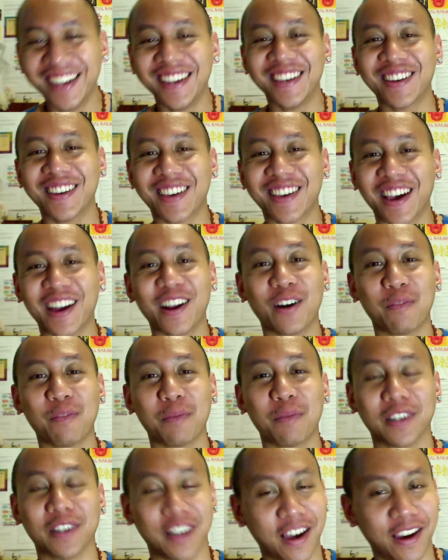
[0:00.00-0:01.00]
you can't help
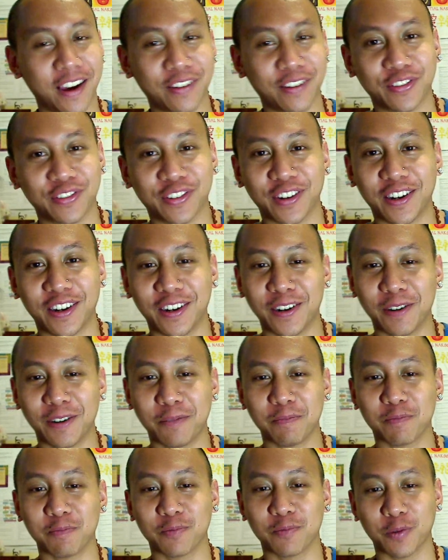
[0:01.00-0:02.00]
but laugh
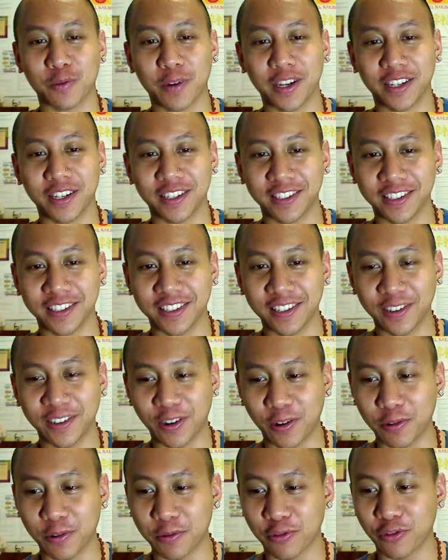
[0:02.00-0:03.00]
um, when, you
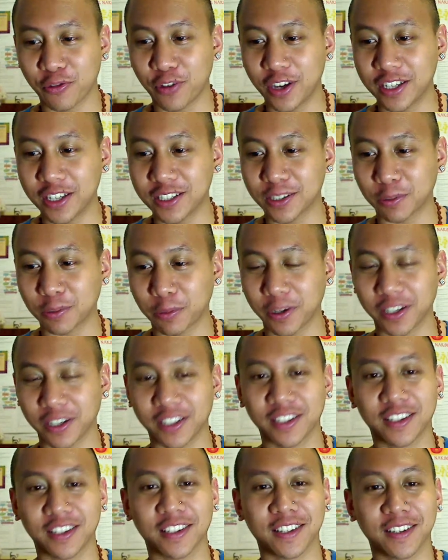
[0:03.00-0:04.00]
know, faced
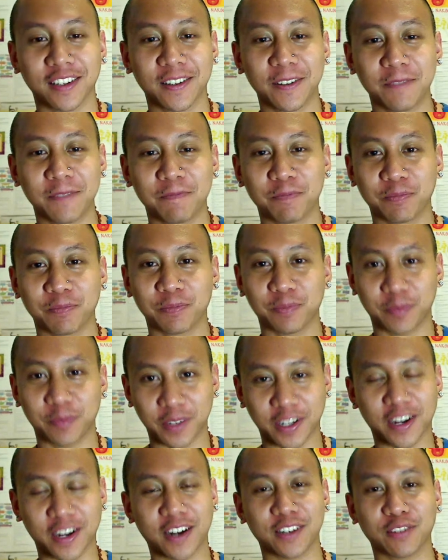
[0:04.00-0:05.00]
with
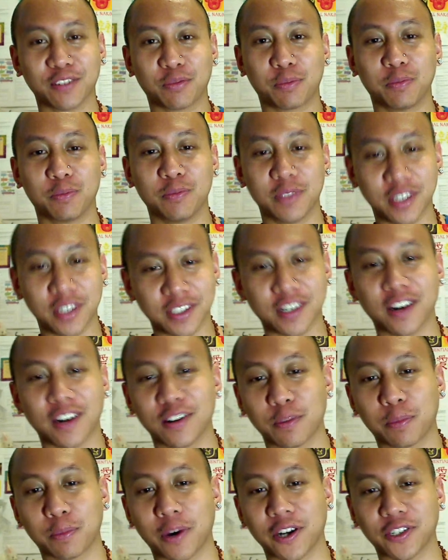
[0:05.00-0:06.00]
the kind of this kind
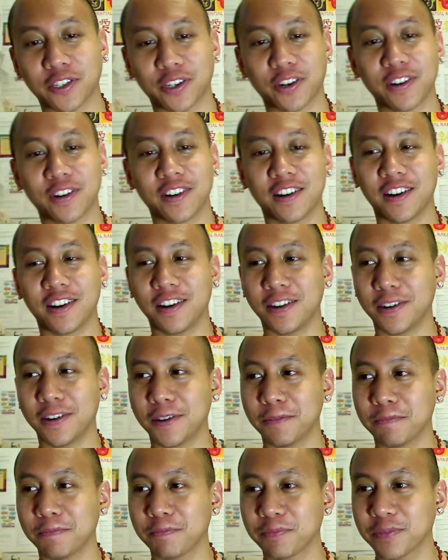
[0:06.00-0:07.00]
of pressure
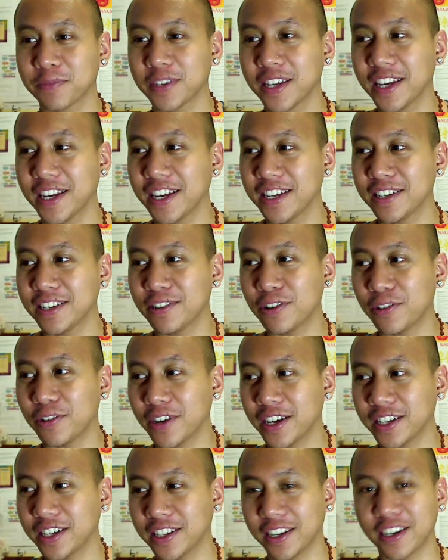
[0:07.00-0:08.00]
um, you know
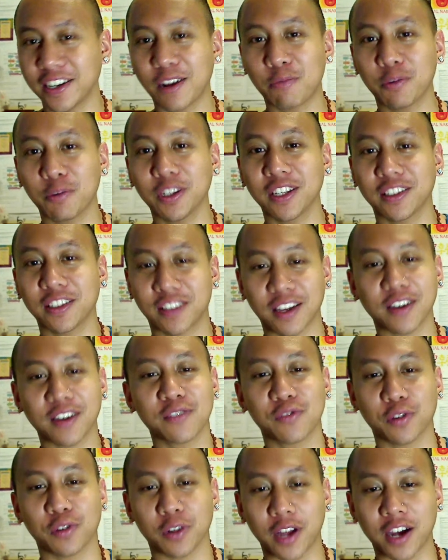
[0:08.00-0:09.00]
and and i'm really
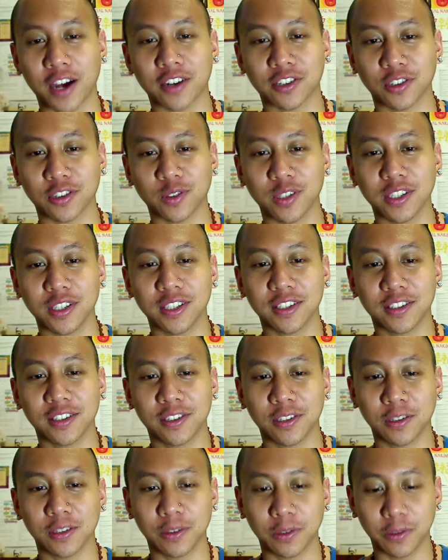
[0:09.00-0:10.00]
thankful actually
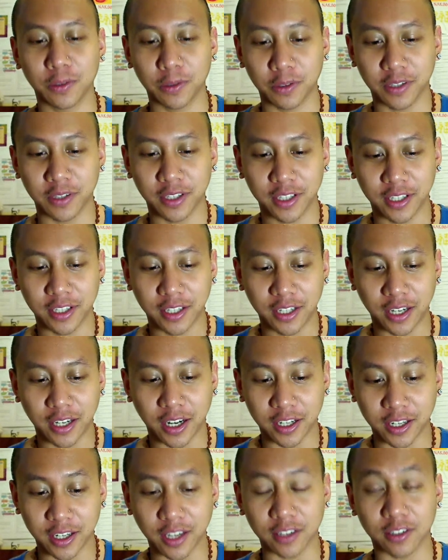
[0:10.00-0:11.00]
to
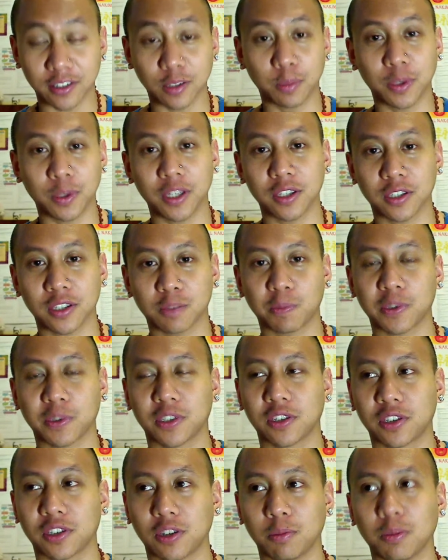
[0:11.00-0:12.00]
again to be in this
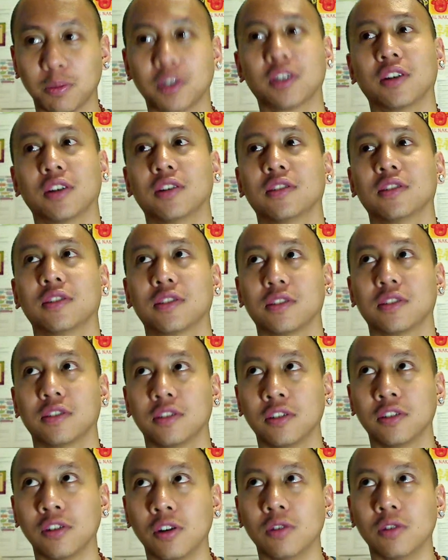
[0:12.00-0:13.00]
position because
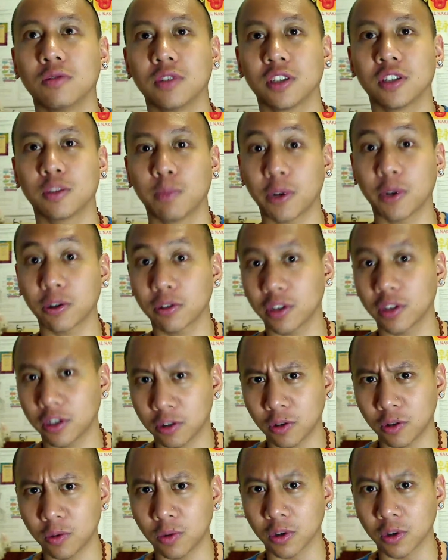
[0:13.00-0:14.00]
you know it's better than
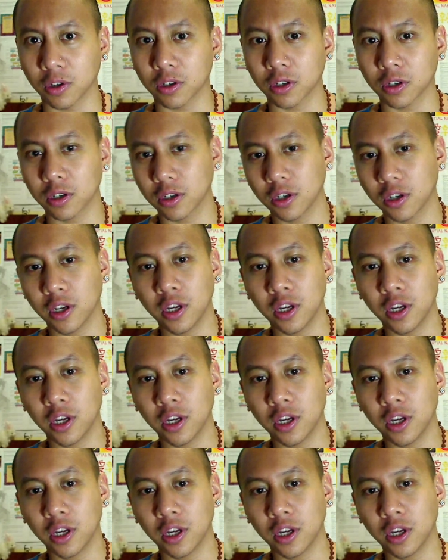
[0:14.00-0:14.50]
no work